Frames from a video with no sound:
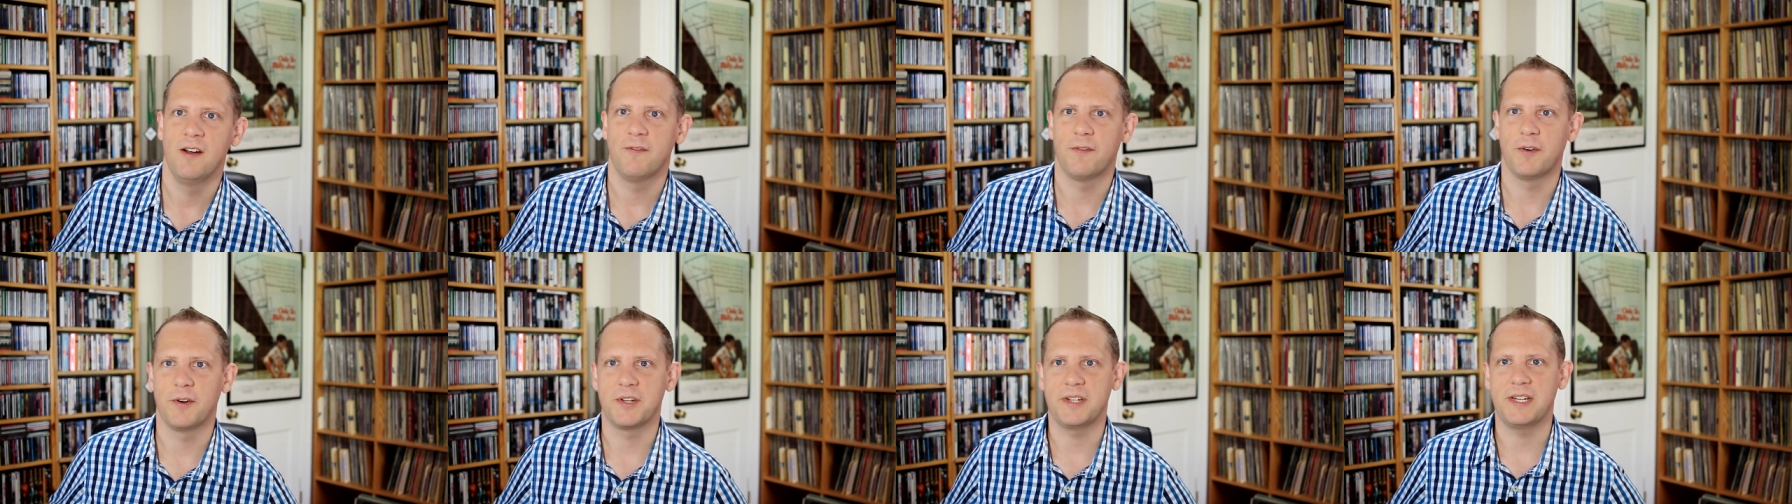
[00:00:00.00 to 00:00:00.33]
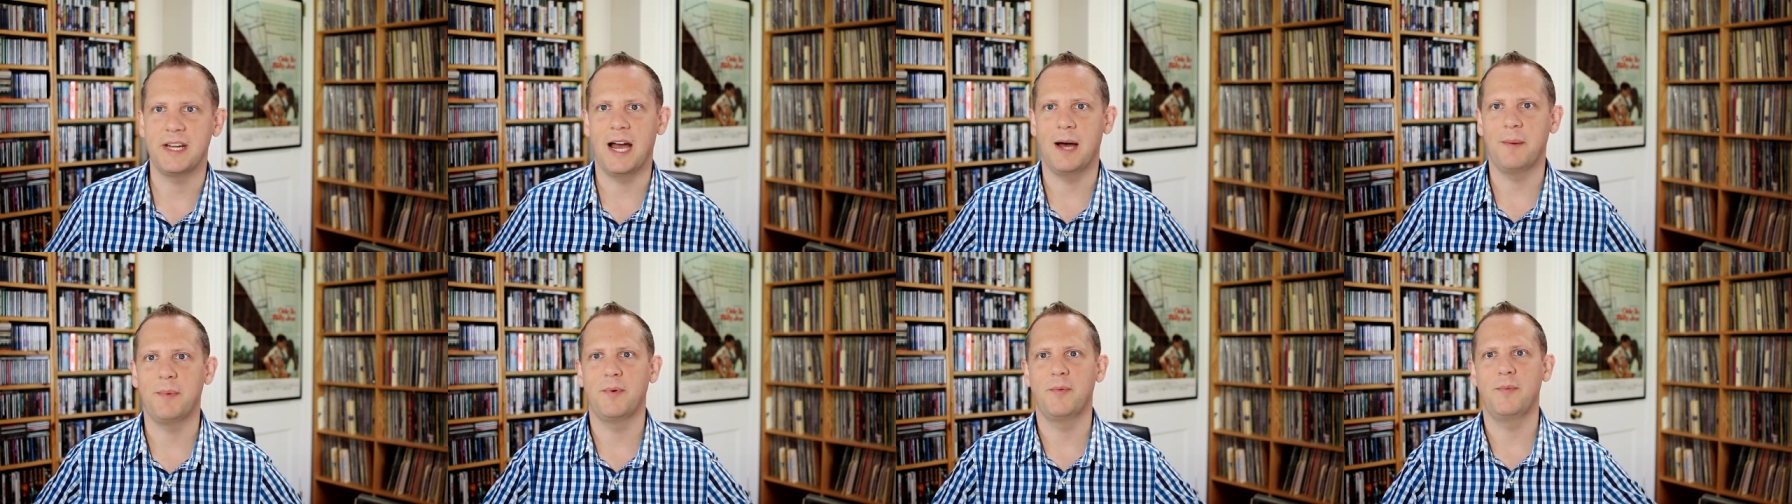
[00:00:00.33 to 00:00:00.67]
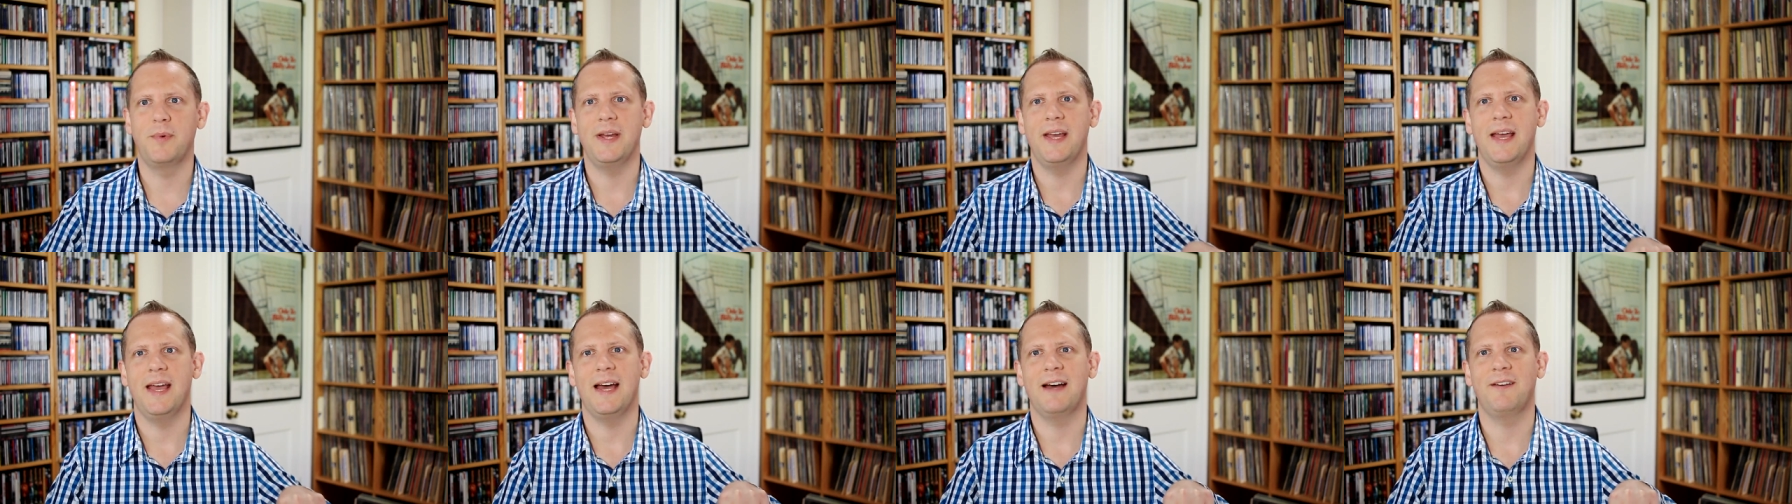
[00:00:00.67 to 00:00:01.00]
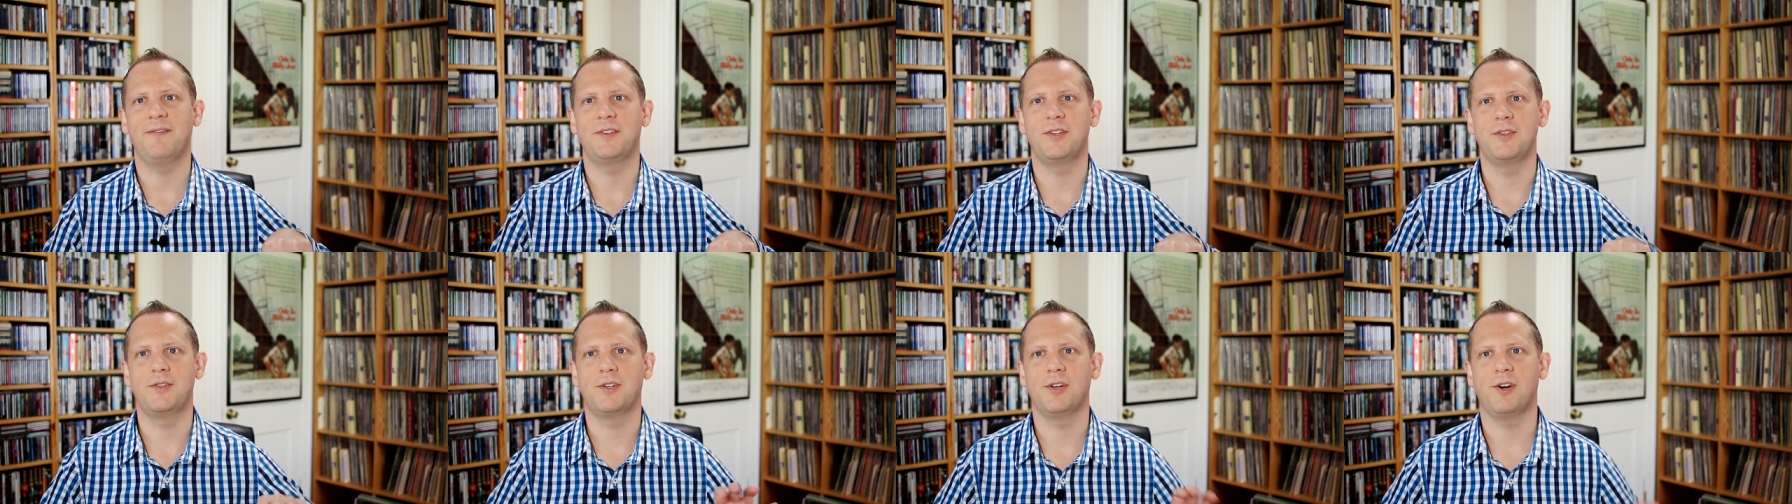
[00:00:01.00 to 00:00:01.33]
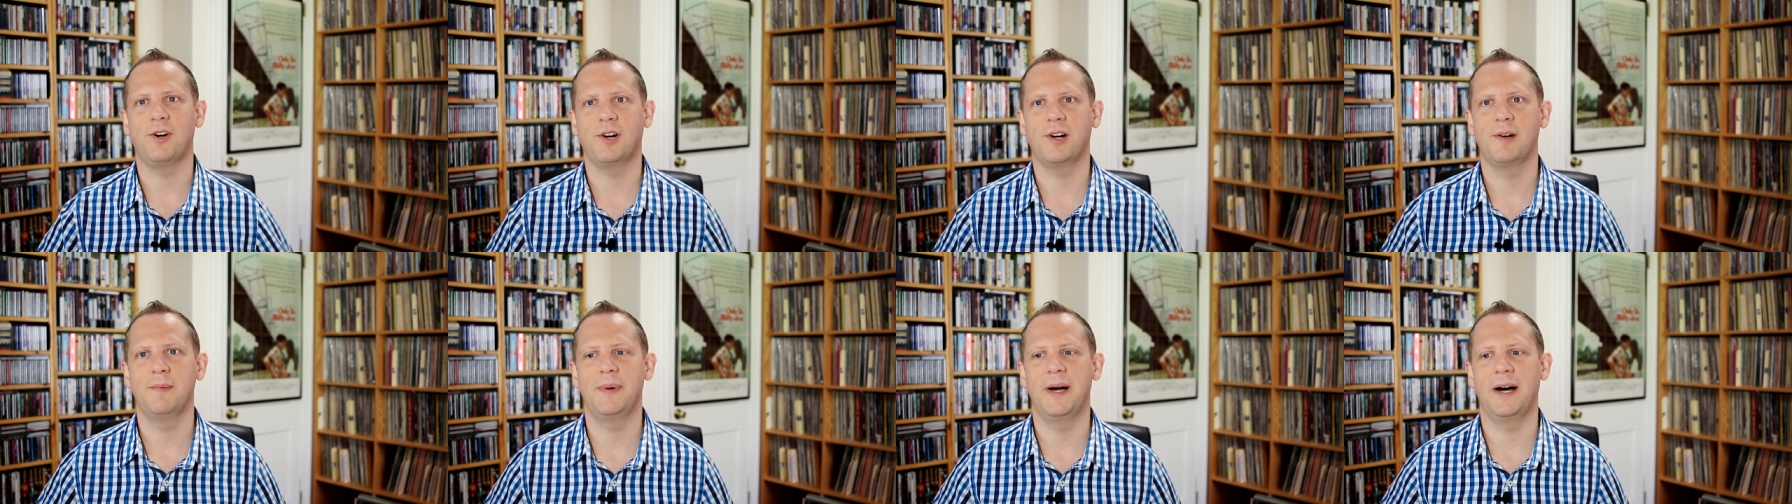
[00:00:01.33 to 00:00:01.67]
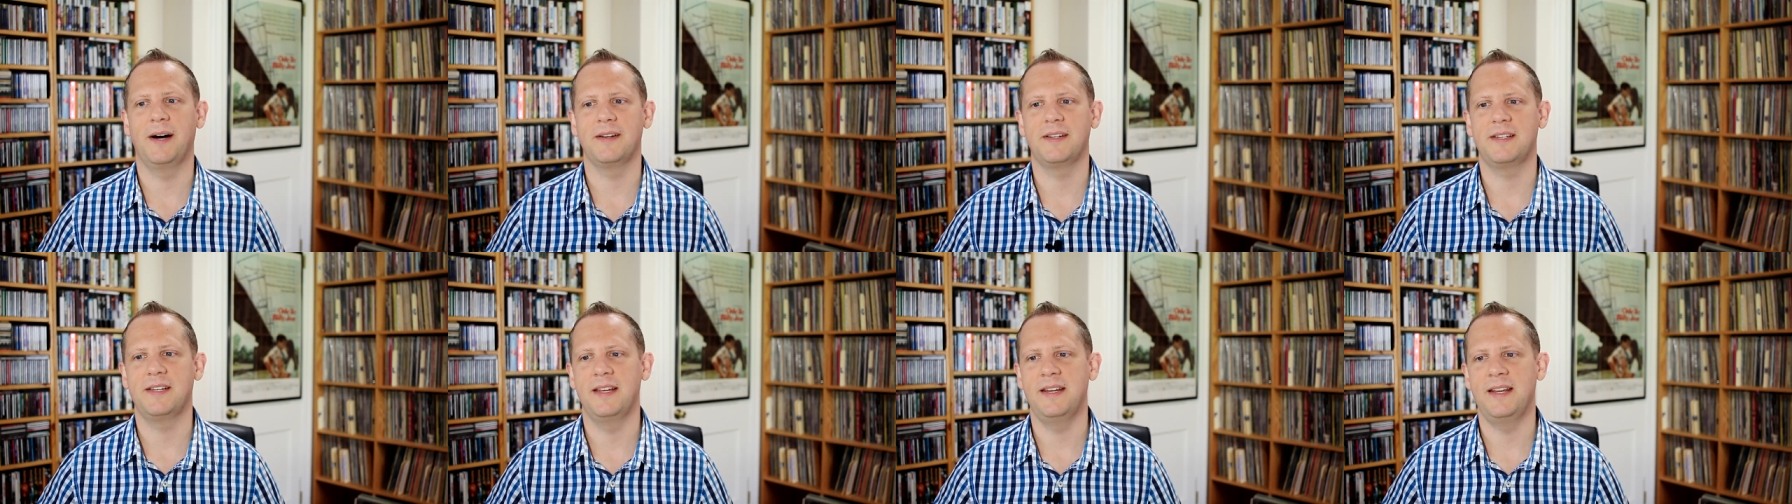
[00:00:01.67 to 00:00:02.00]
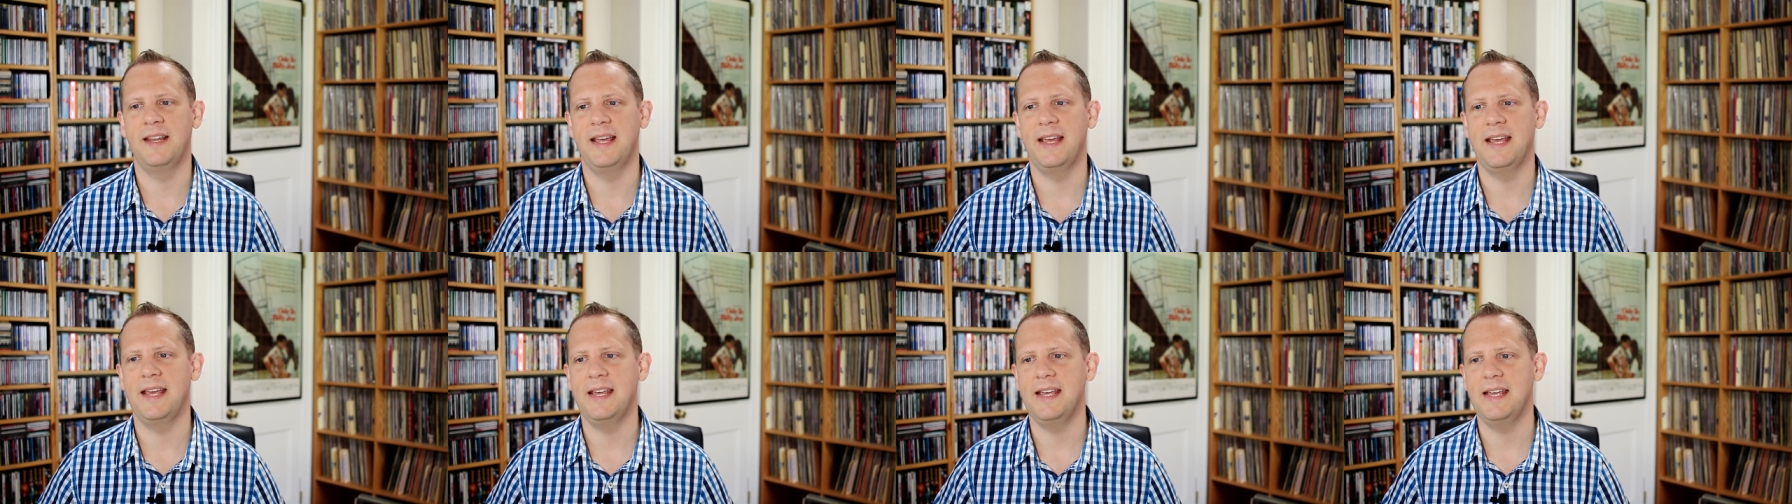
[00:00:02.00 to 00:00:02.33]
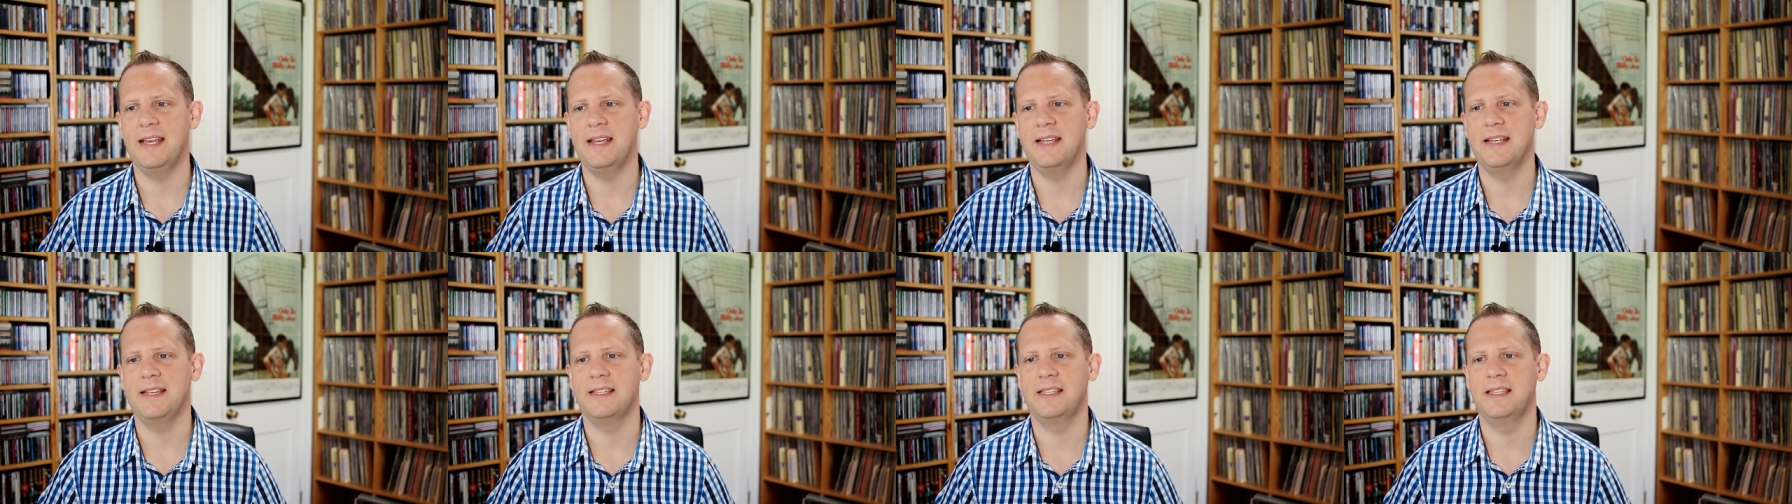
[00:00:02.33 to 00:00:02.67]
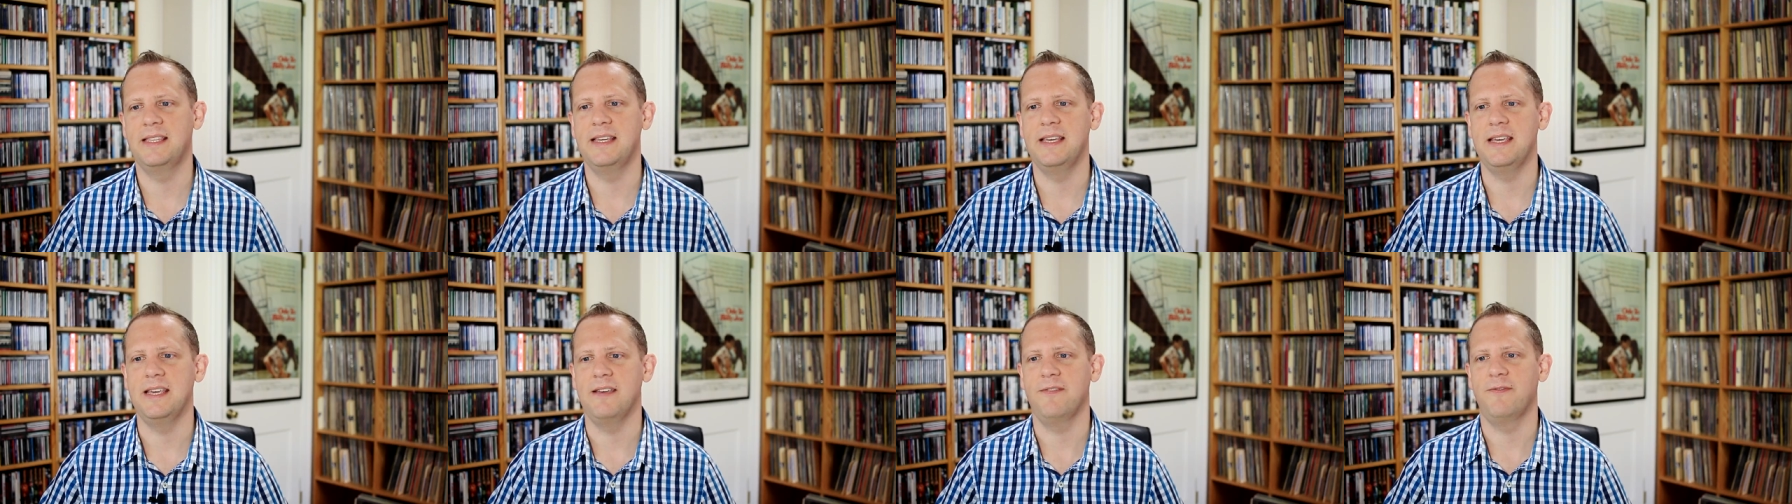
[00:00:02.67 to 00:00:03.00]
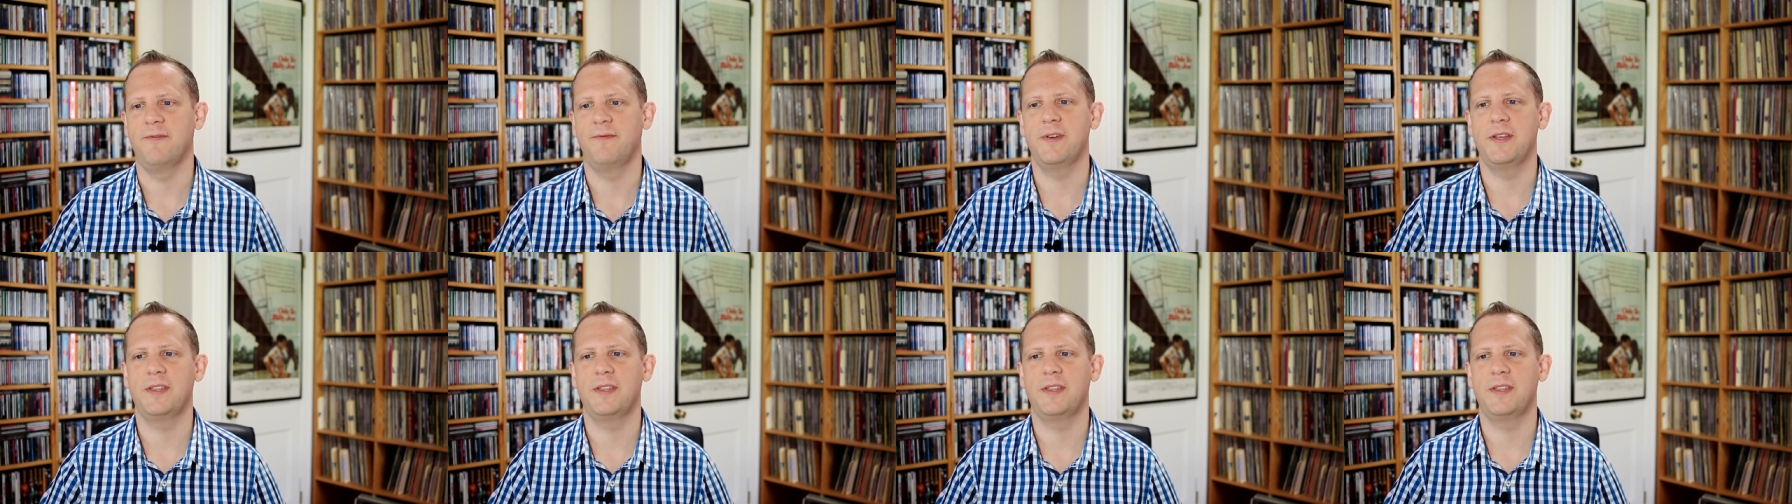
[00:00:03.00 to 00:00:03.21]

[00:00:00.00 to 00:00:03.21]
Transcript: First album we have to talk about today is the